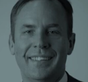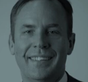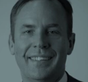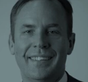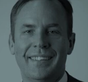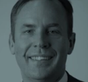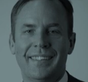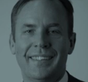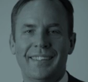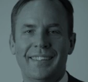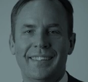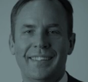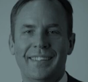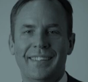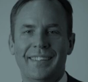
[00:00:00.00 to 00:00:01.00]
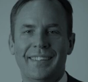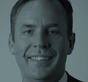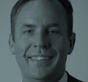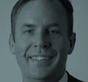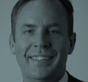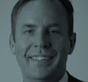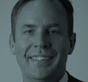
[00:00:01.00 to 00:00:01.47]

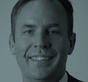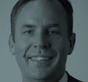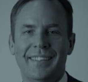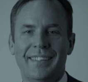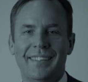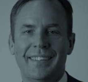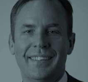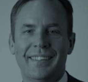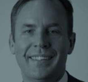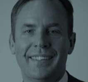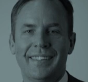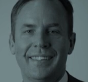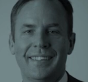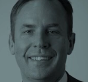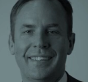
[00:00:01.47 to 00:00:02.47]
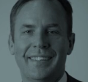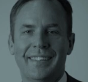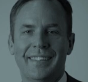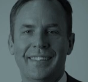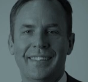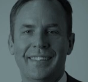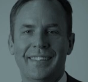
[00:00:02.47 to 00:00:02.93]

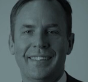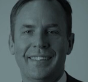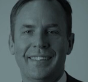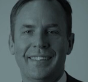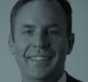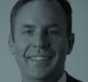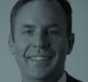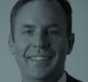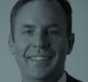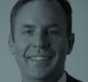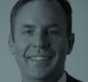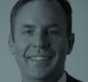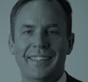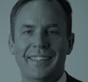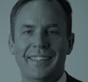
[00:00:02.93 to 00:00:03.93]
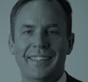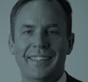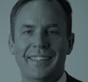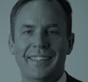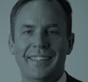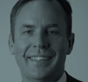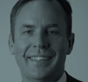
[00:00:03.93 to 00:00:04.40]

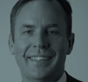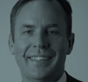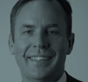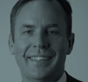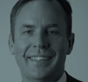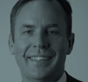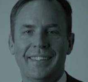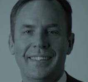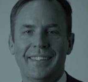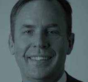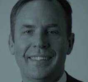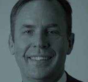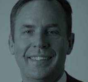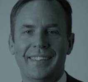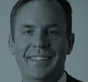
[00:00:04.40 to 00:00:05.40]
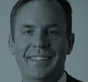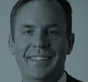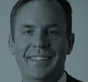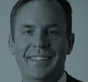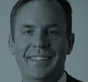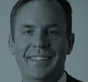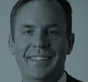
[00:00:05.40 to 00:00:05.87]

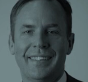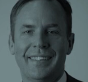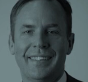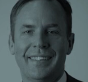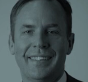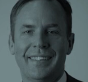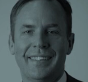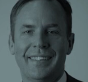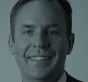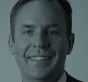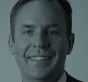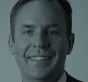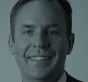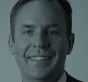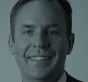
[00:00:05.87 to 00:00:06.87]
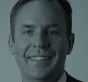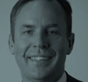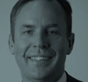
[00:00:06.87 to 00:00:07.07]
The face doesn't move, so there is nothing to read.